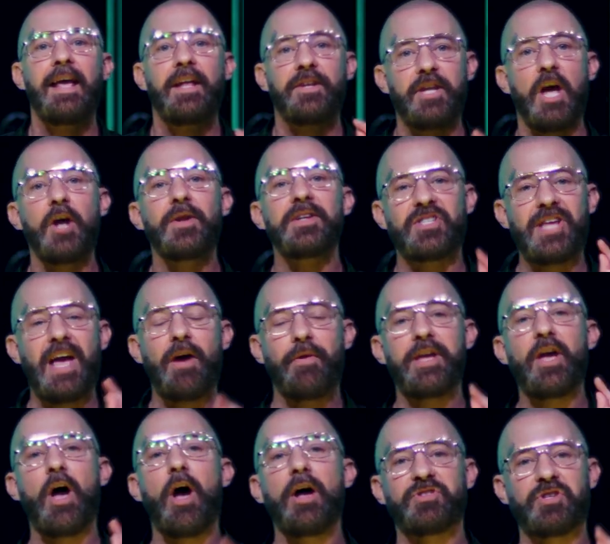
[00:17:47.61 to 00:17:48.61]
Notice how
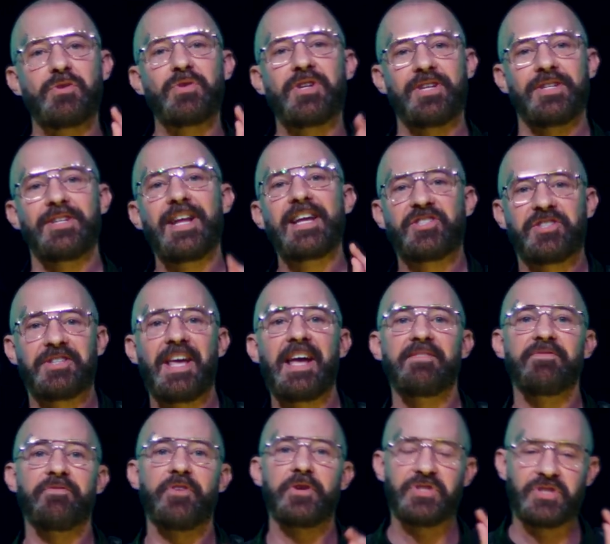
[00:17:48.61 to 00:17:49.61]
he also connects that
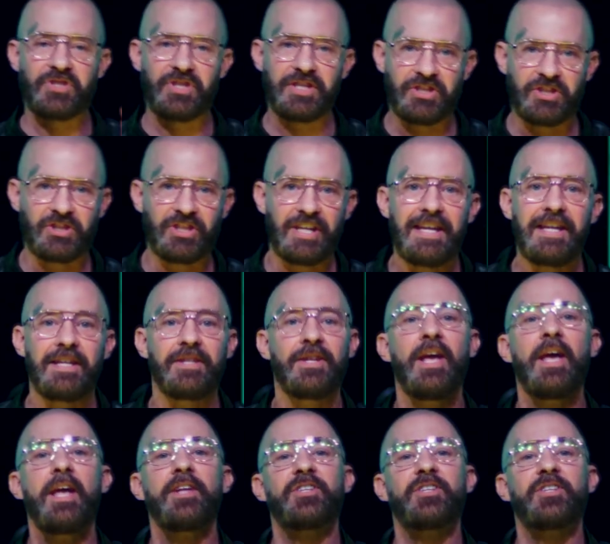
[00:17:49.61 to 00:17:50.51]
in verse 16